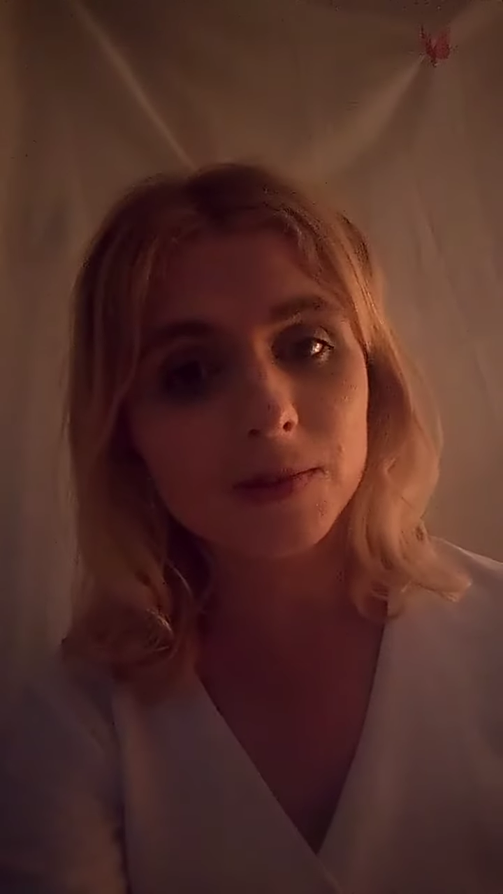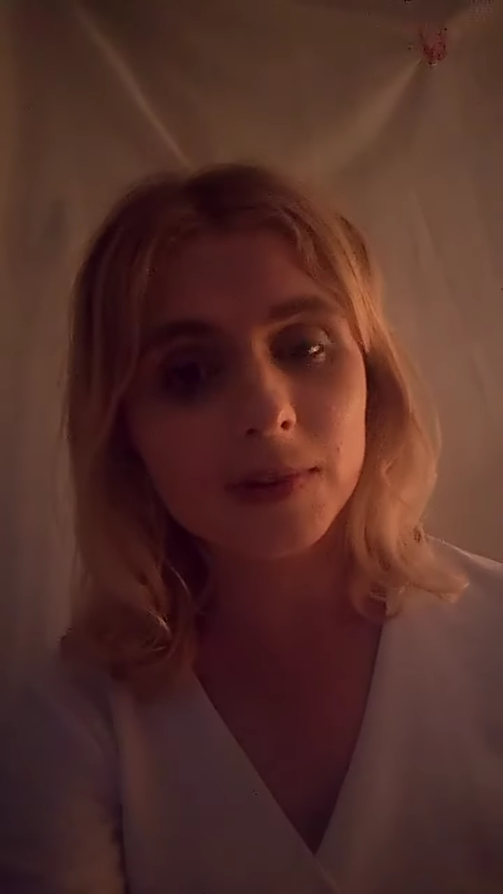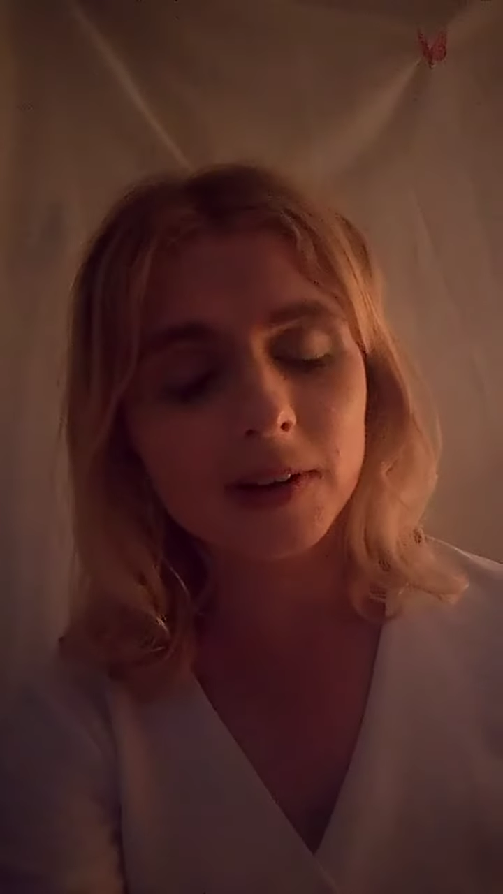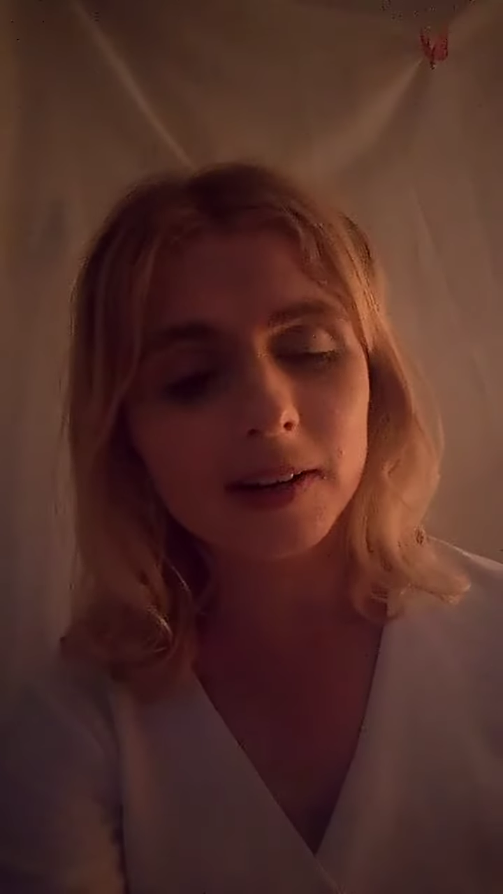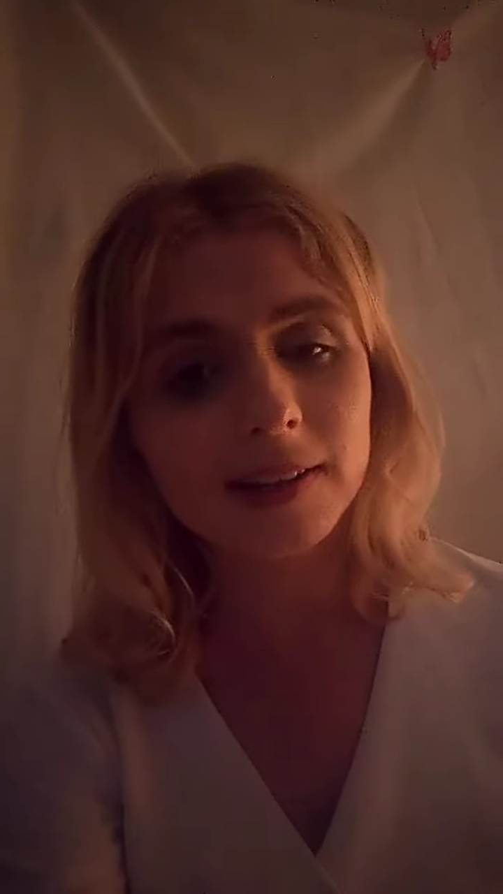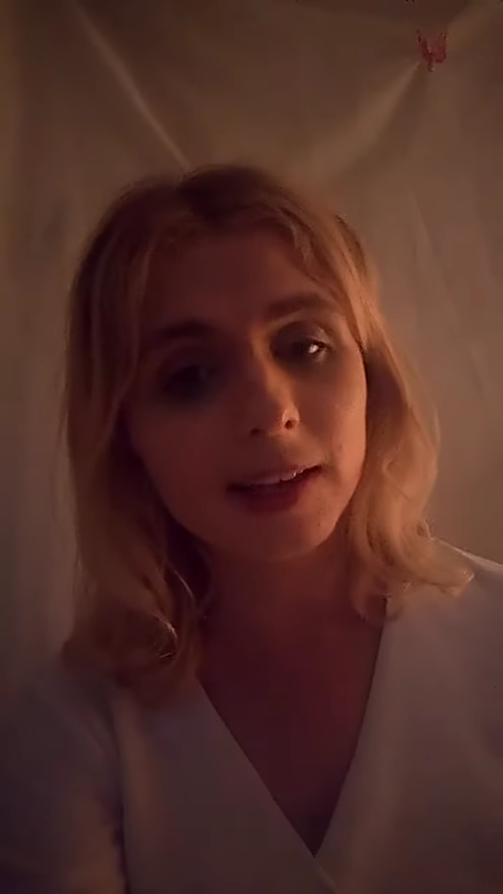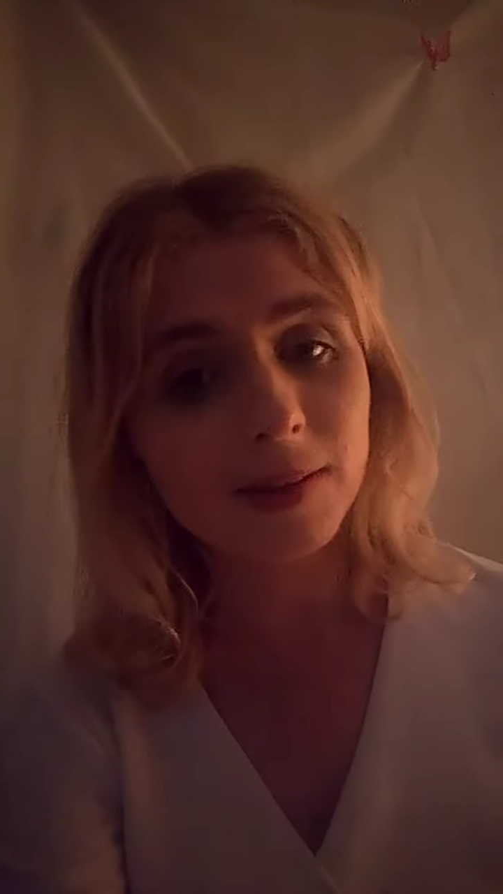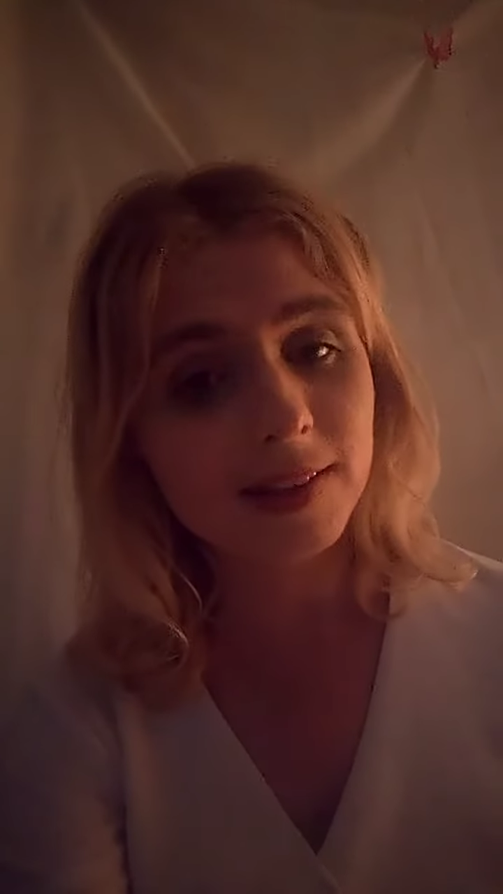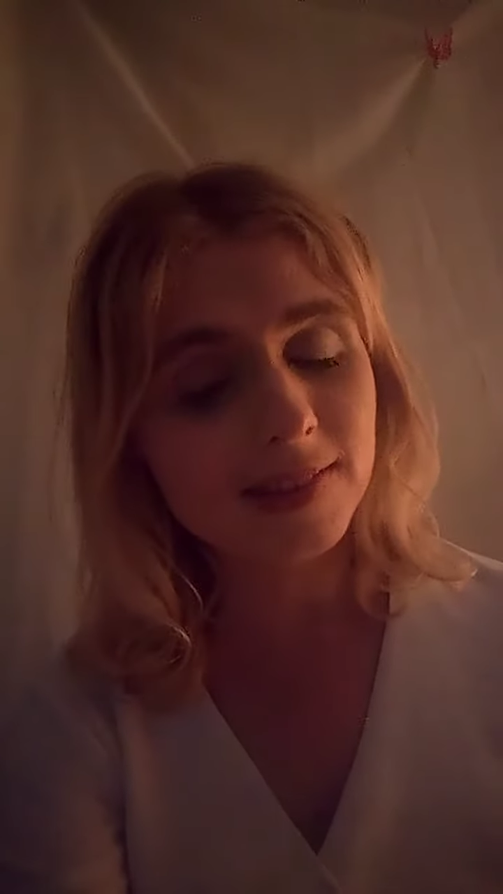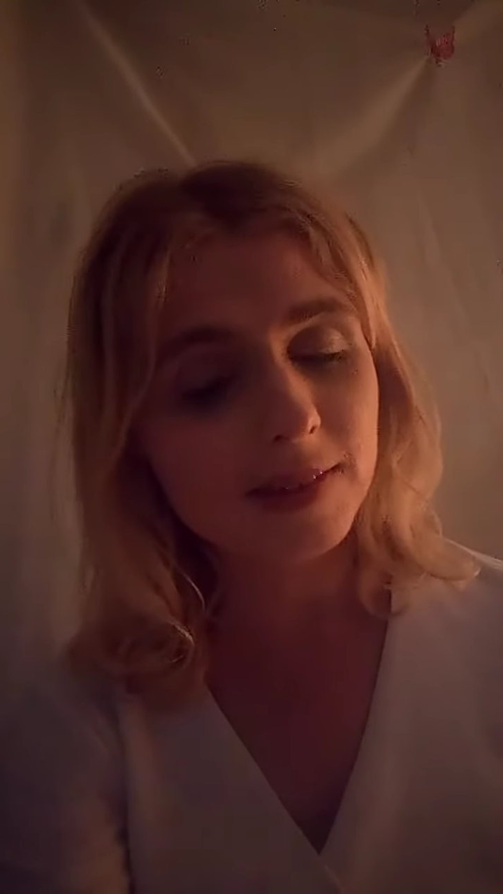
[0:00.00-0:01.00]
far now
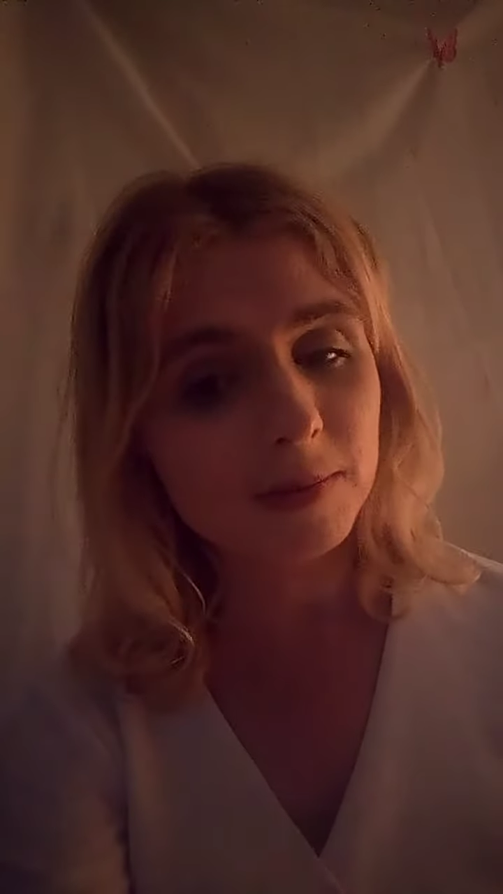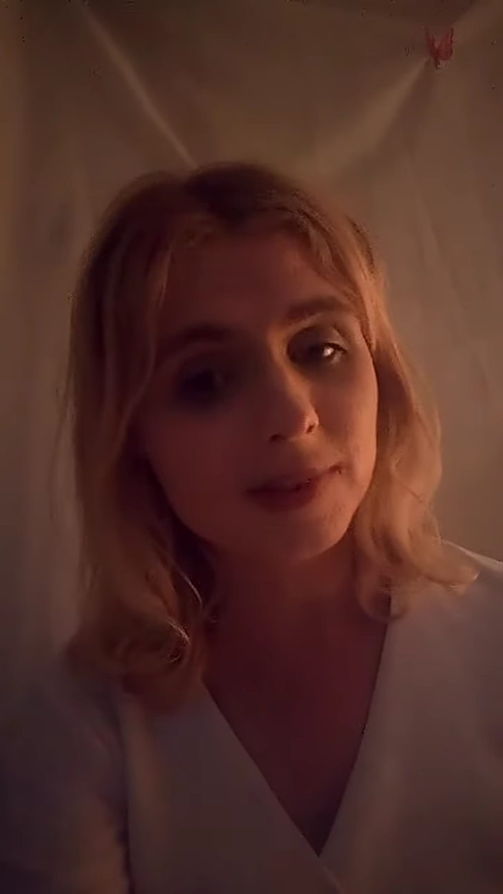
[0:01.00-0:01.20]
that summer